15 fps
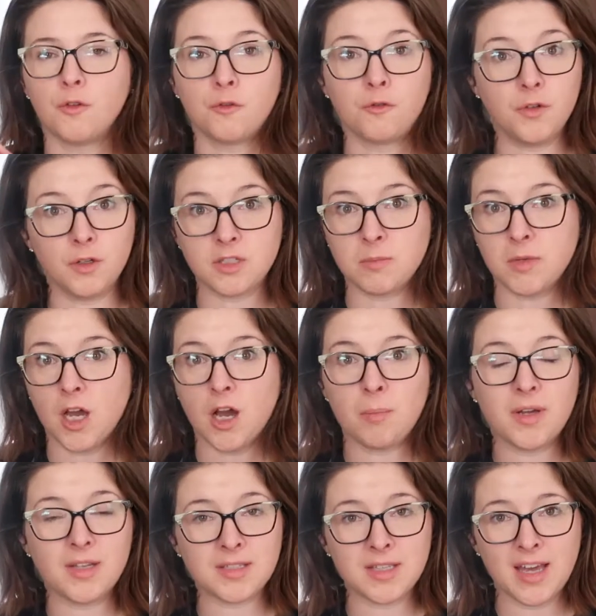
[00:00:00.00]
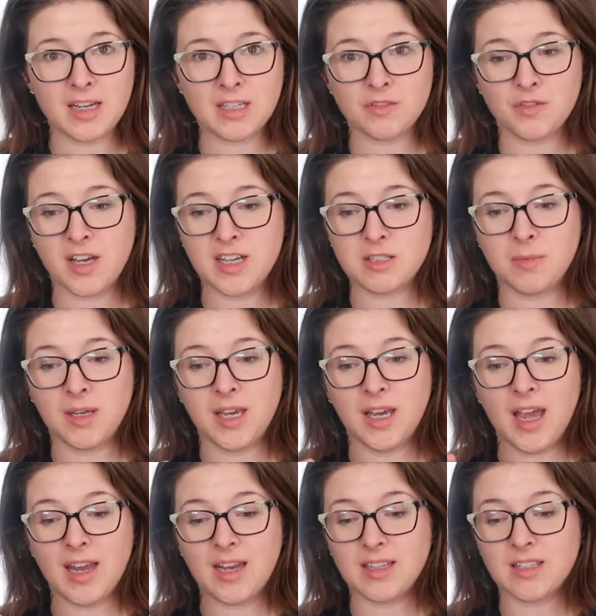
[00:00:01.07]
fills me up, it satisfies me,
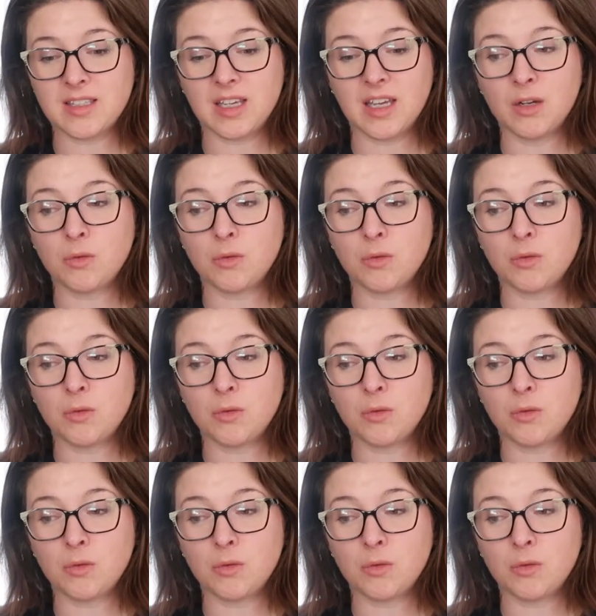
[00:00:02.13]
and it's